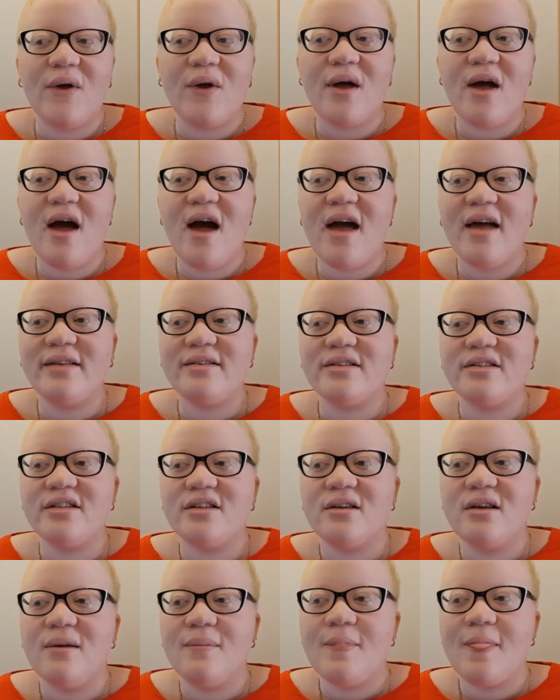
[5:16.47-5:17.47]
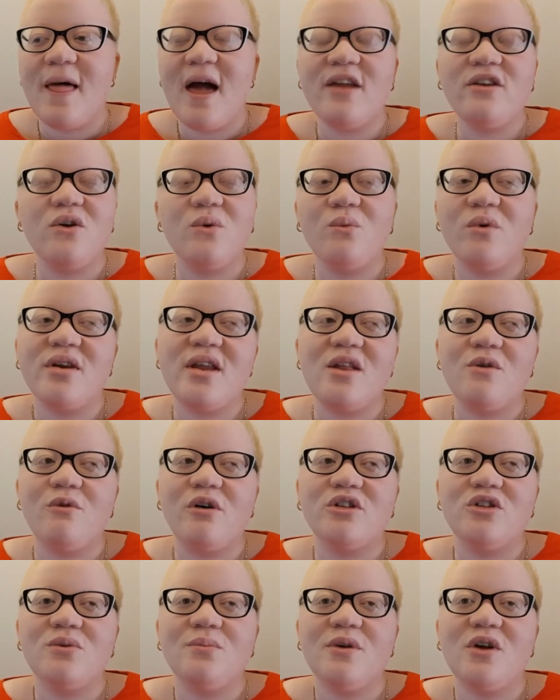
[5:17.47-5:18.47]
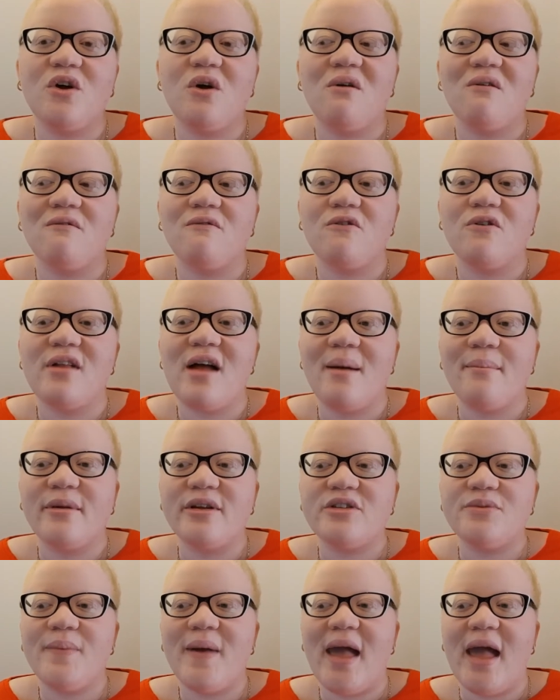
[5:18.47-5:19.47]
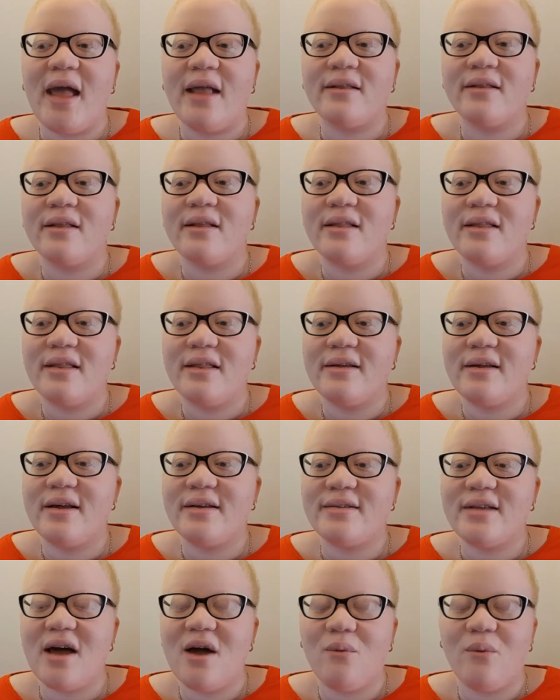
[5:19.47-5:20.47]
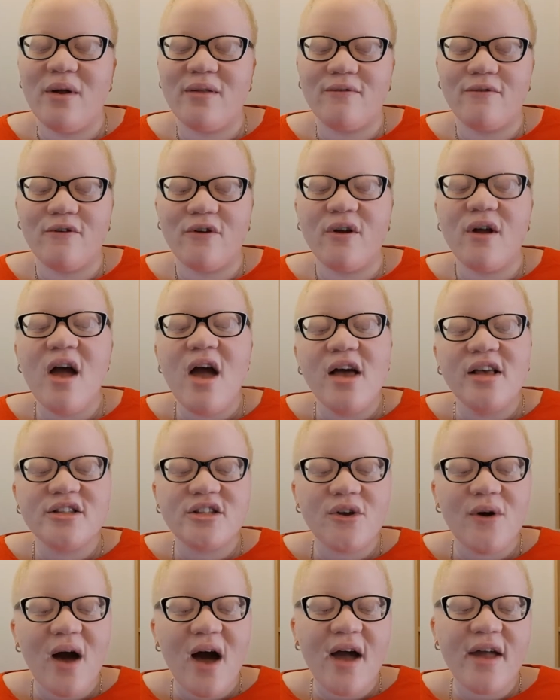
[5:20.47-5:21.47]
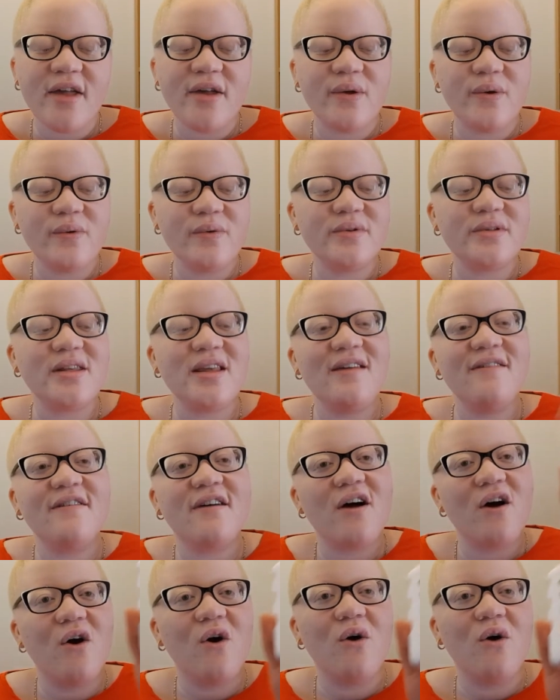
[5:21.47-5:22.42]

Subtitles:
and I don't want anyone to be going through that much pain as I went through. So I use either